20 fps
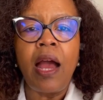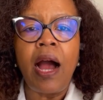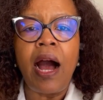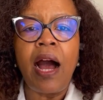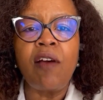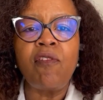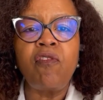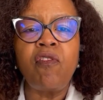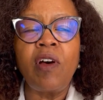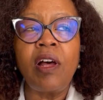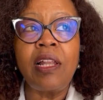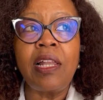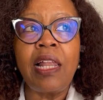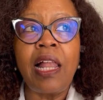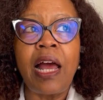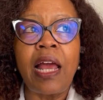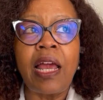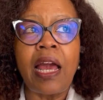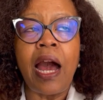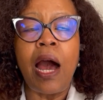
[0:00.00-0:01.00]
I felt
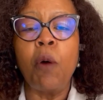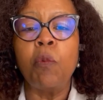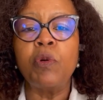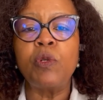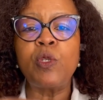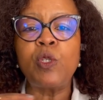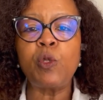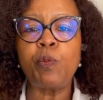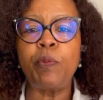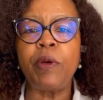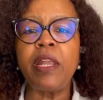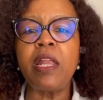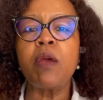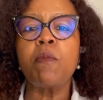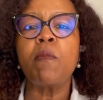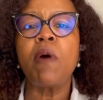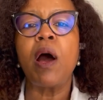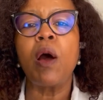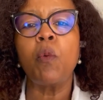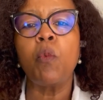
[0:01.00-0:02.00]
like I was
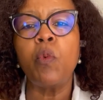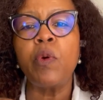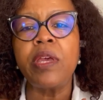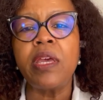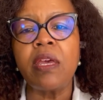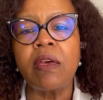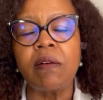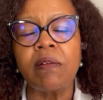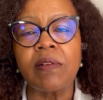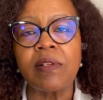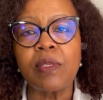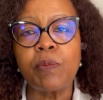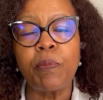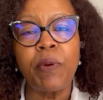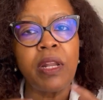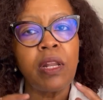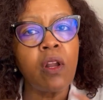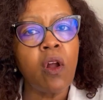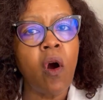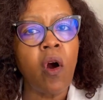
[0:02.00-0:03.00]
spinning my wheels,
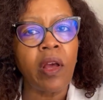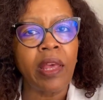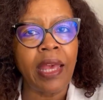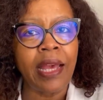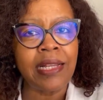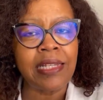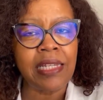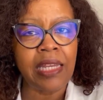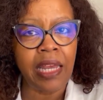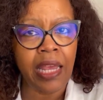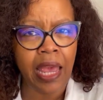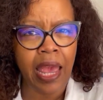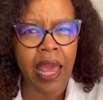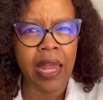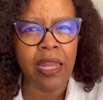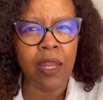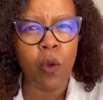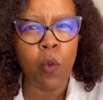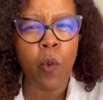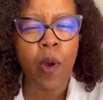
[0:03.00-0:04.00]
but not getting
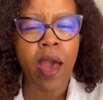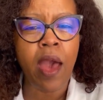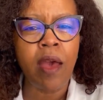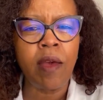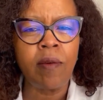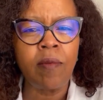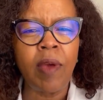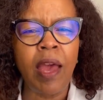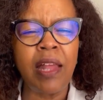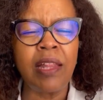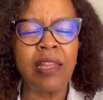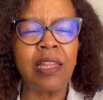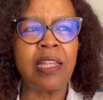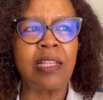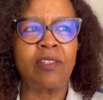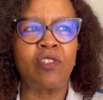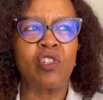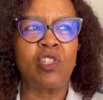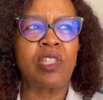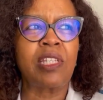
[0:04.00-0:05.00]
anywhere, and
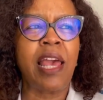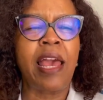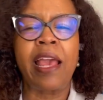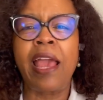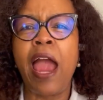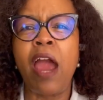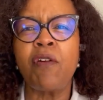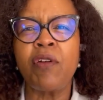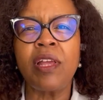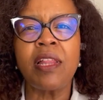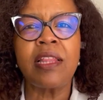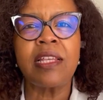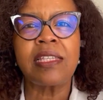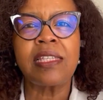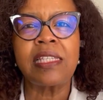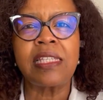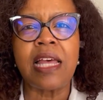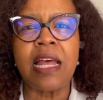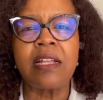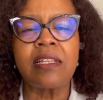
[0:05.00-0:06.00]
just carrying
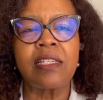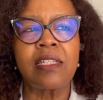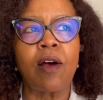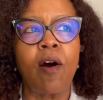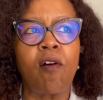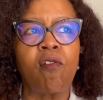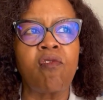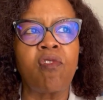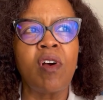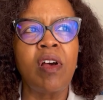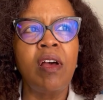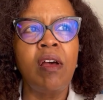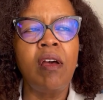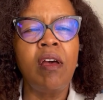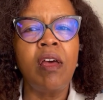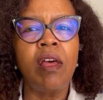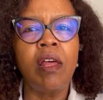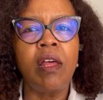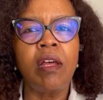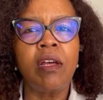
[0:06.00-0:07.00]
this sense of,
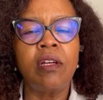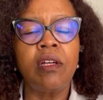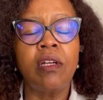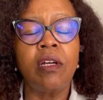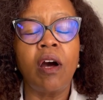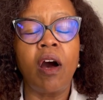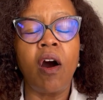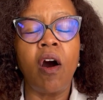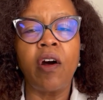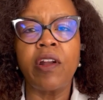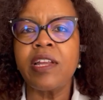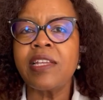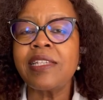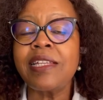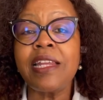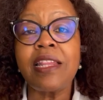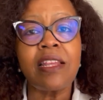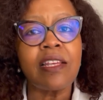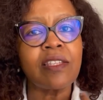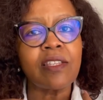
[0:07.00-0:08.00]

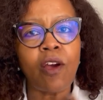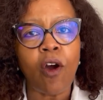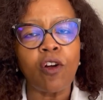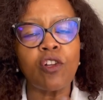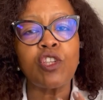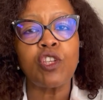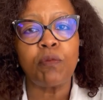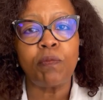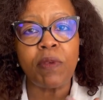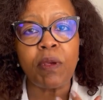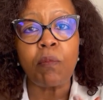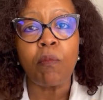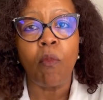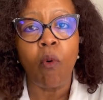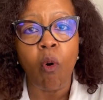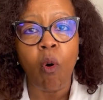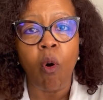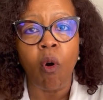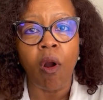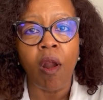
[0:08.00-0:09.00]
honestly, there's got to be
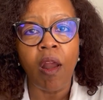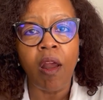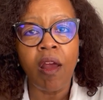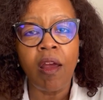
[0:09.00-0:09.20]
more.